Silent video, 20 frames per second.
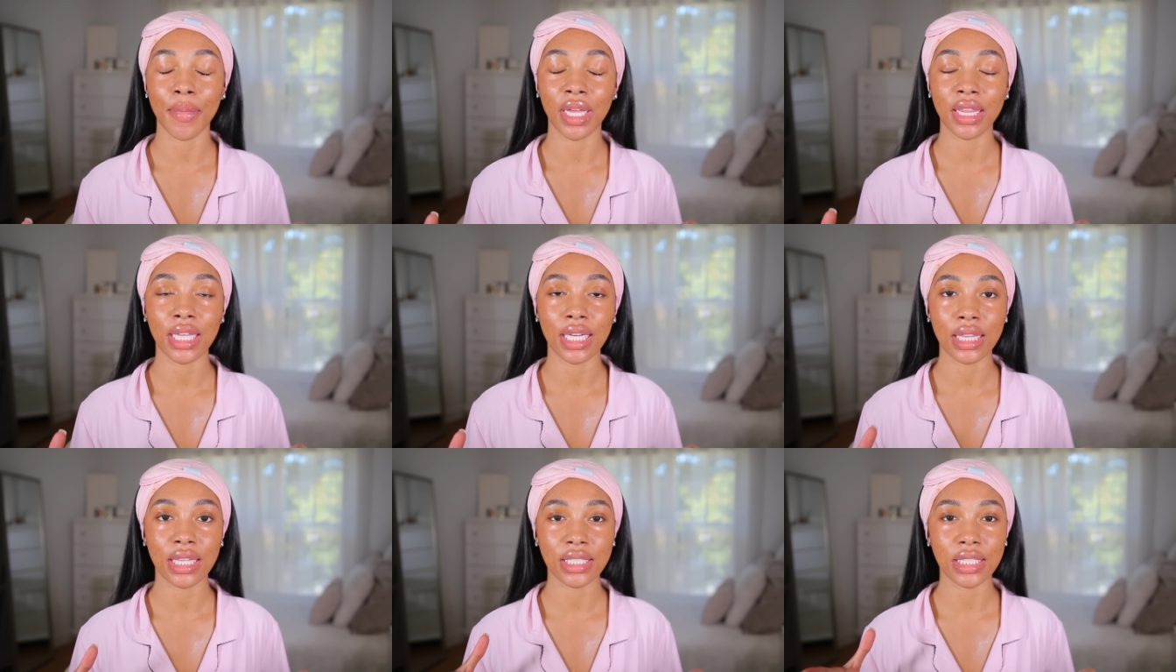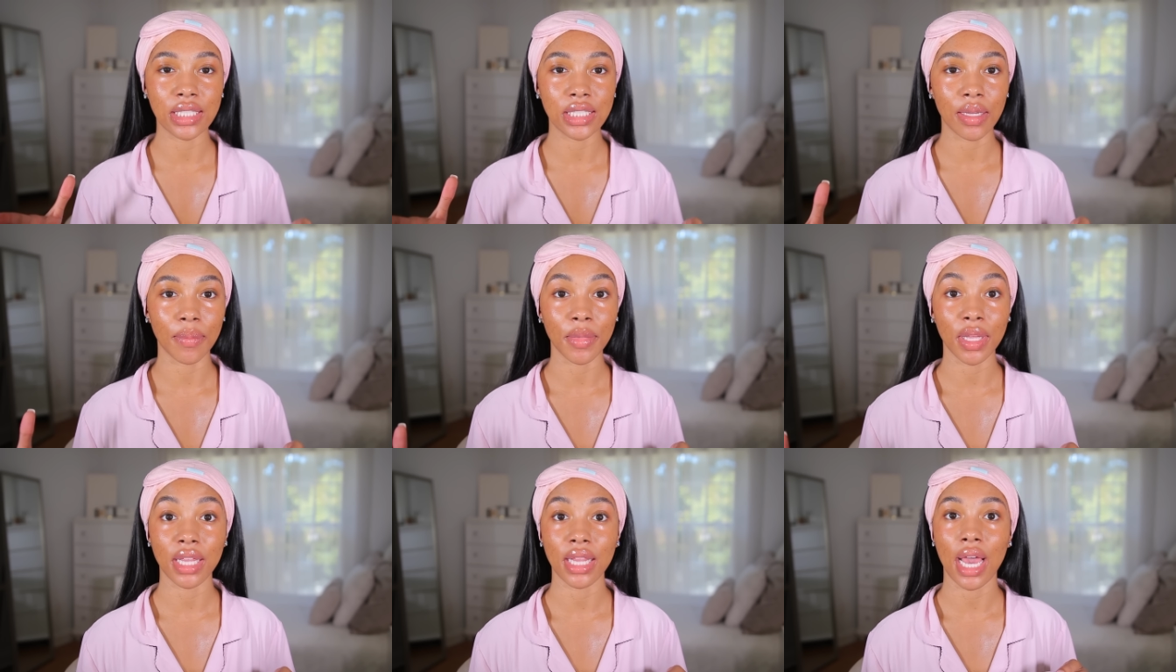I think this is
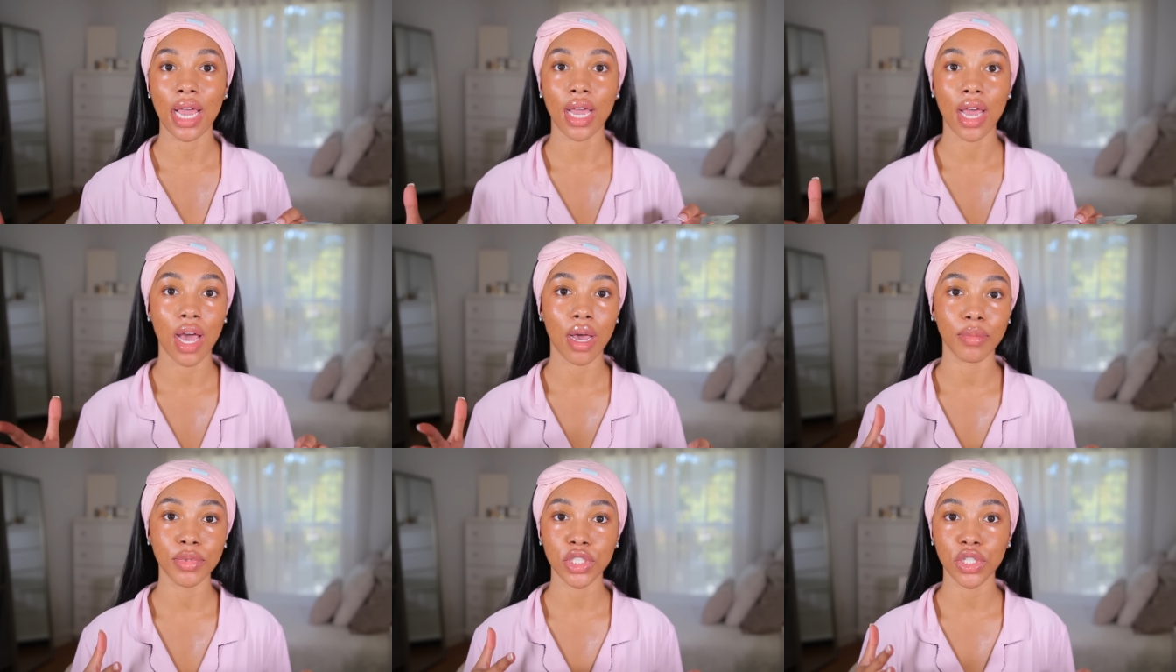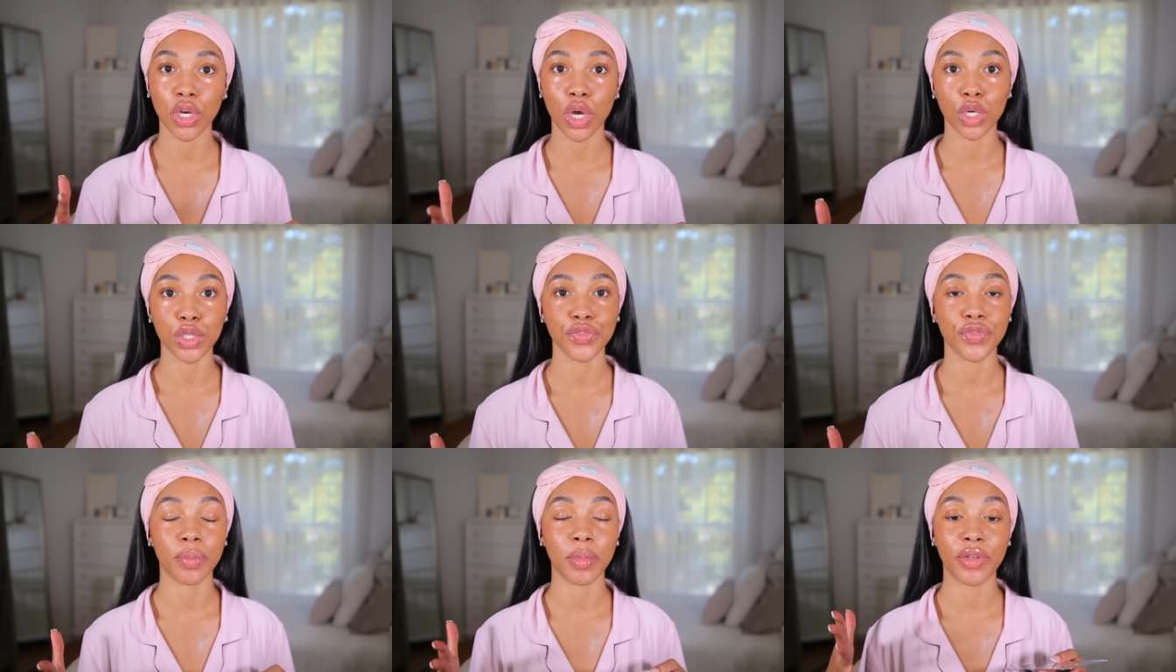something that comes and
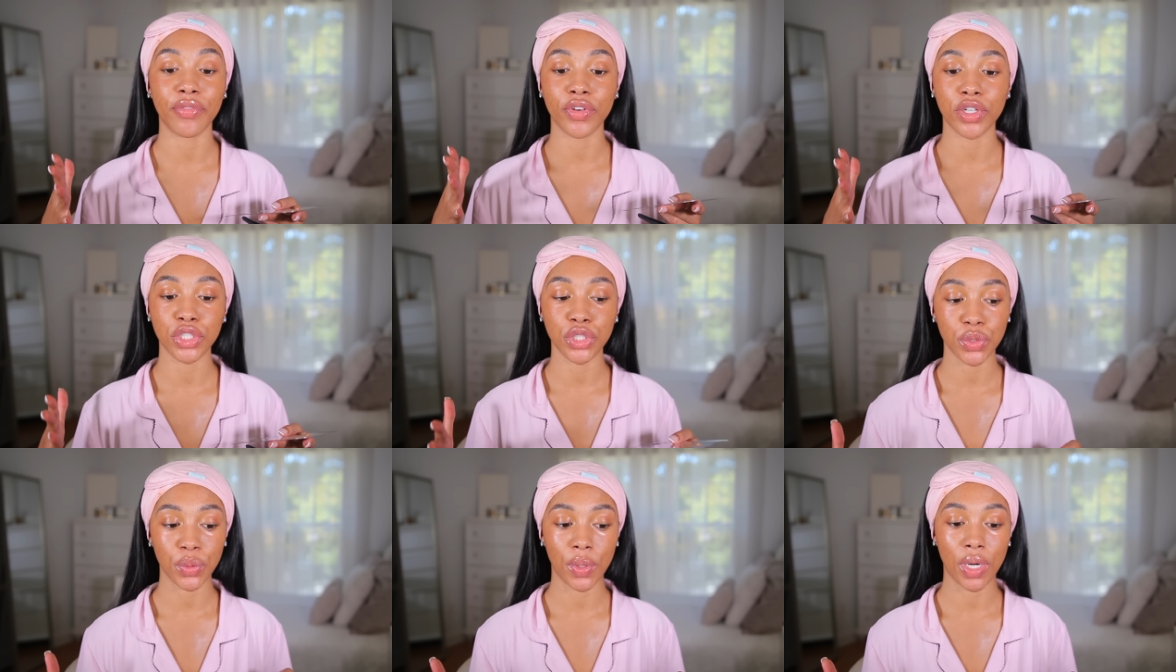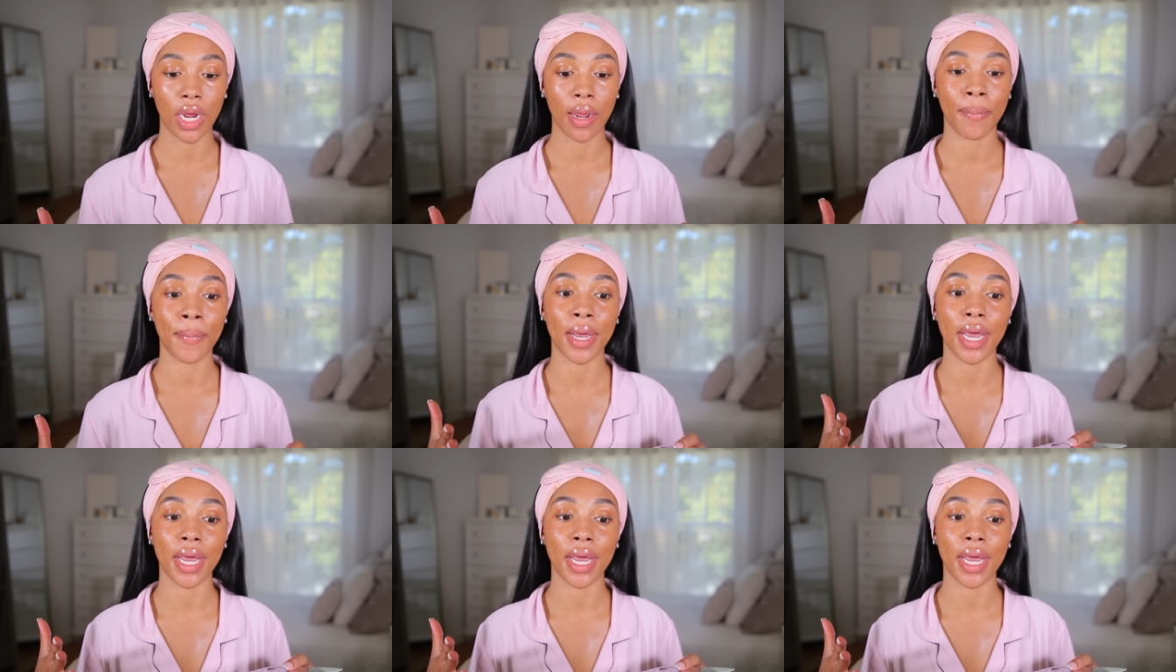goes for me for sure.